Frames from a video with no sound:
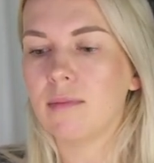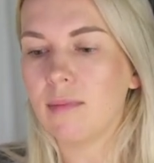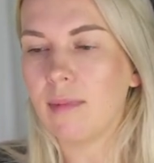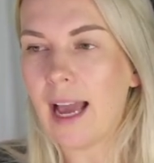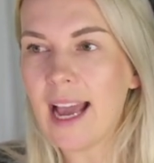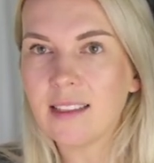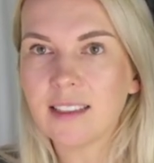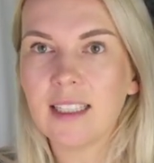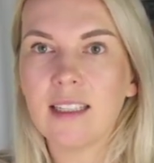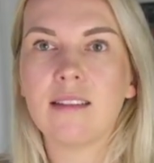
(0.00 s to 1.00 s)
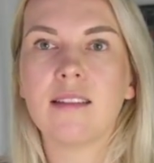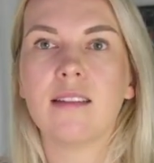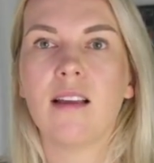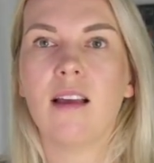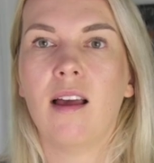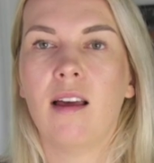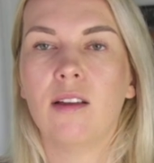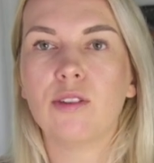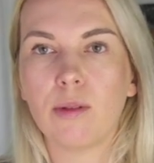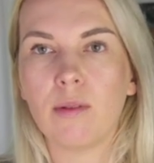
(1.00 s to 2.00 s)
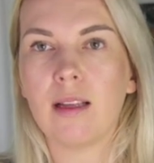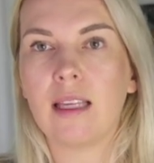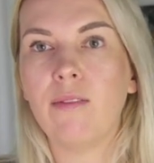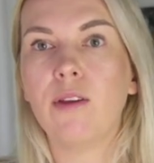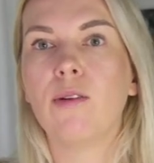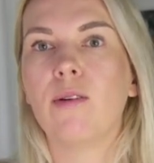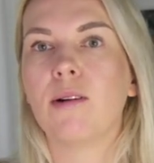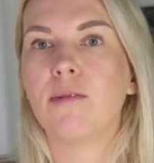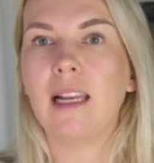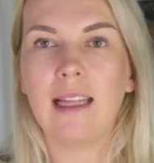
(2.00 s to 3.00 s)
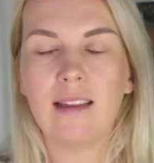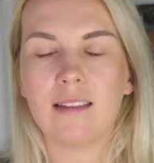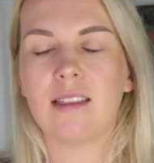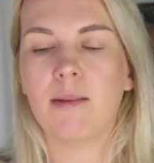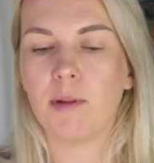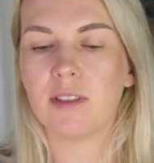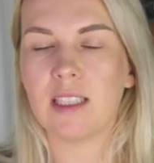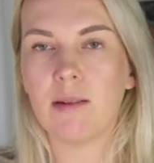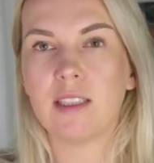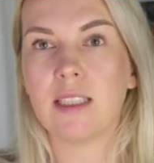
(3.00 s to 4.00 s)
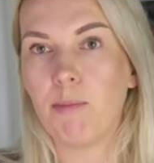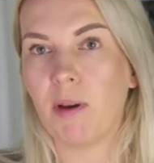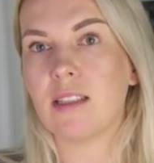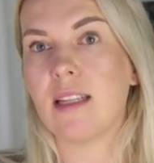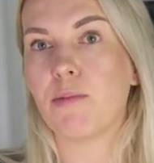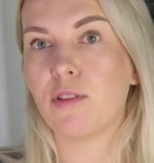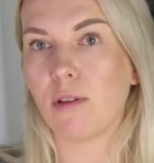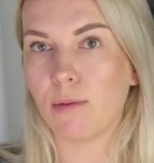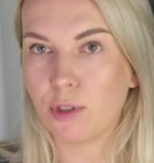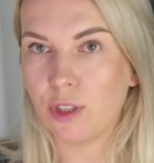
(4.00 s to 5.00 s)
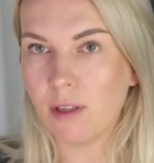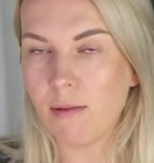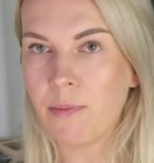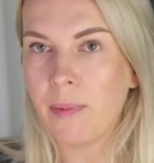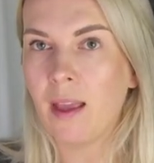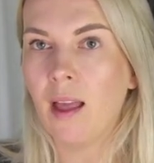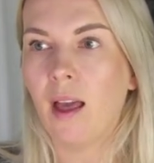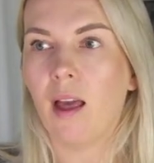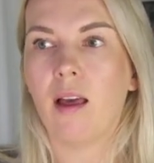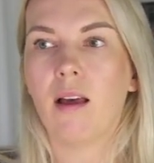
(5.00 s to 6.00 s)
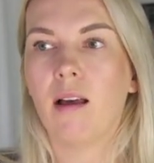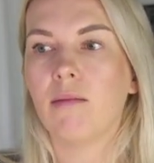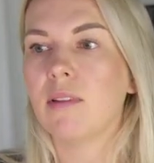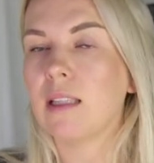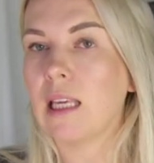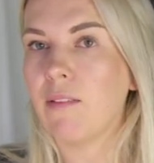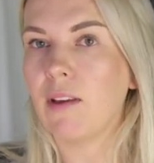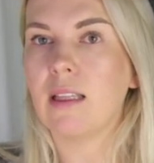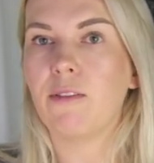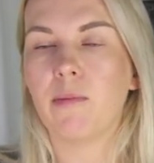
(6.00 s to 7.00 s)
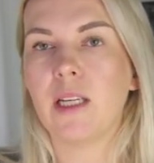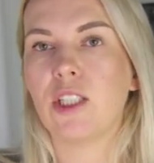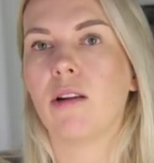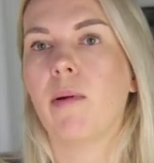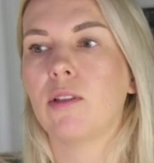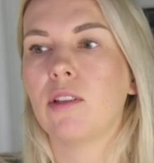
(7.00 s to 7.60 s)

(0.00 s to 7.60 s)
Ask it to give you a really simple step-by-step solution. Give it information about your